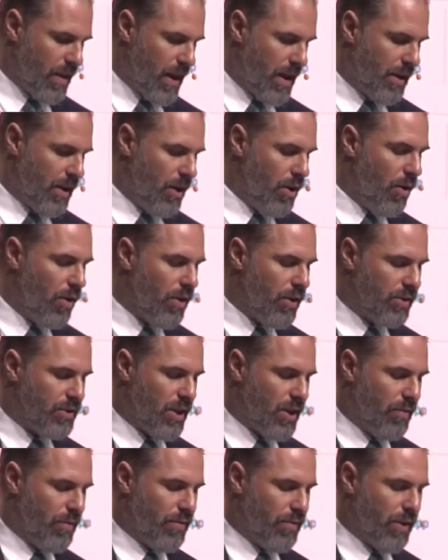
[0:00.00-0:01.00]
and a
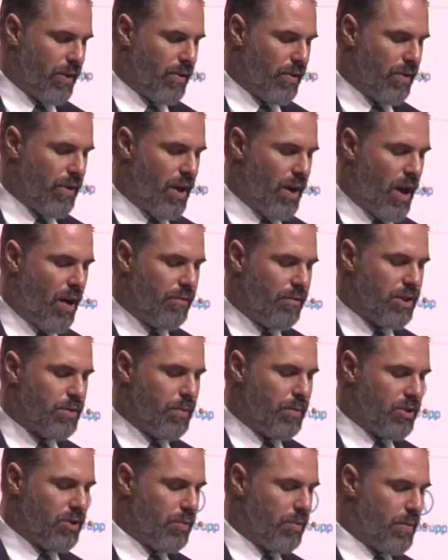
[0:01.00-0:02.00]
longer-term view, our
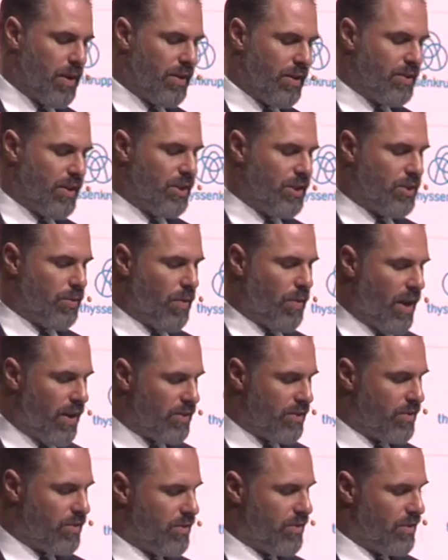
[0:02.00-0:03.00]
responsibility to
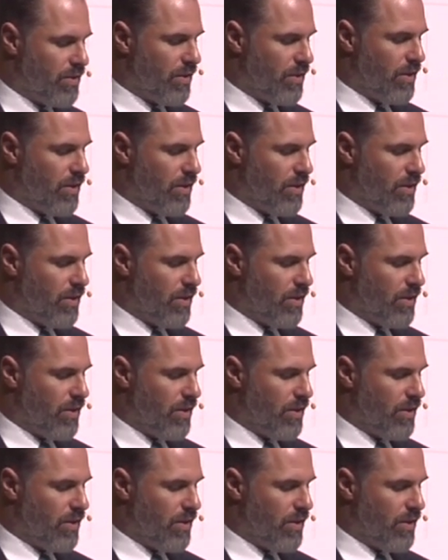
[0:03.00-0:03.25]
us,